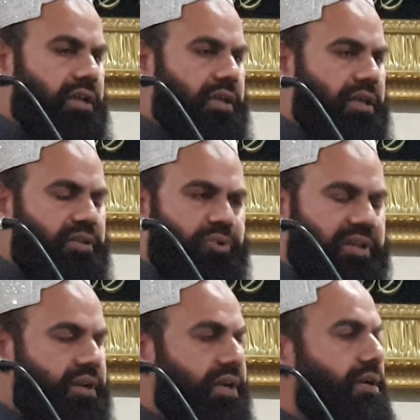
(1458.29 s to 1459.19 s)
And the
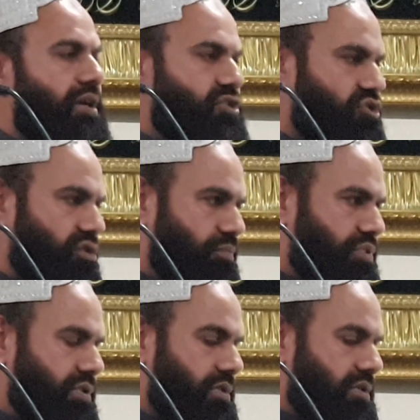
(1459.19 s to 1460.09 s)
brother cannot stop.
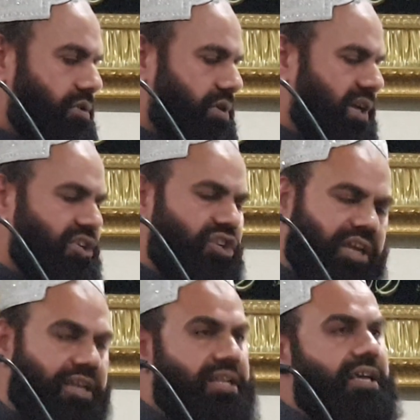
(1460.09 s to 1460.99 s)
And she
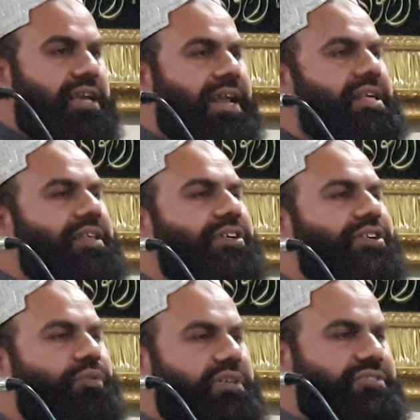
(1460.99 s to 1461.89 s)
can take anything she
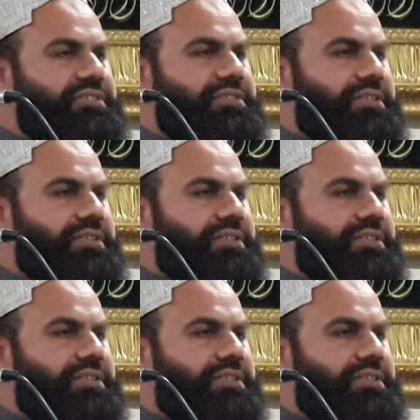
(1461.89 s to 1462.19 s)
wants.